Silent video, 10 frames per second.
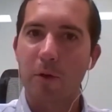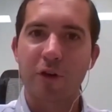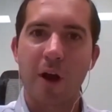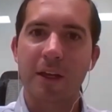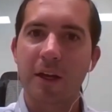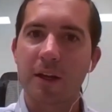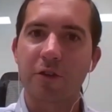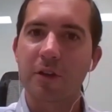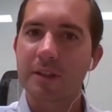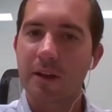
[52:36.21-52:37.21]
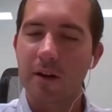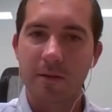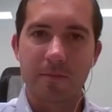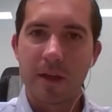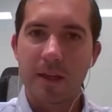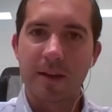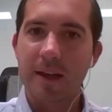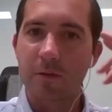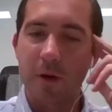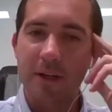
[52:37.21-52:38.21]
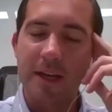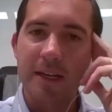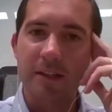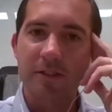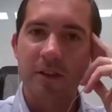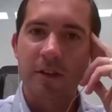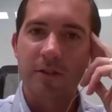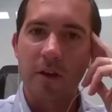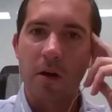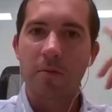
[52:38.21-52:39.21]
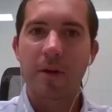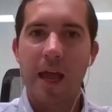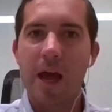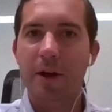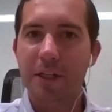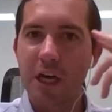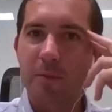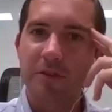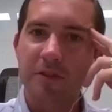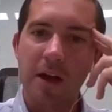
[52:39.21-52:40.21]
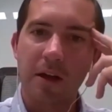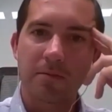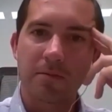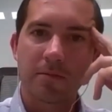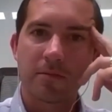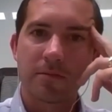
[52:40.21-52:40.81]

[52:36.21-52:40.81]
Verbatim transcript: We're trying to cut drilling or day rig days. So how can you help us out?